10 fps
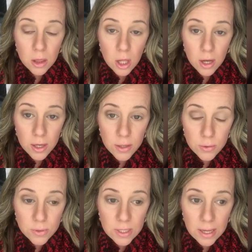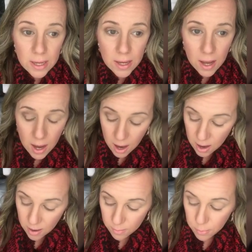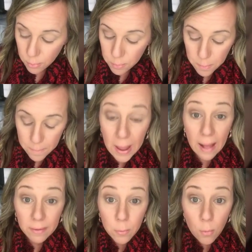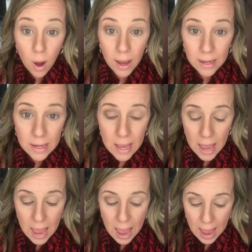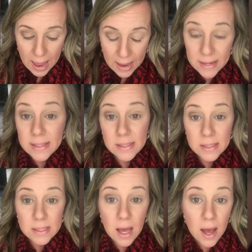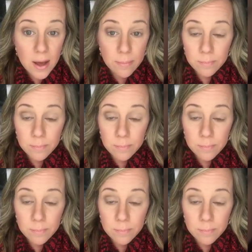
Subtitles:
look using palette 1, and it's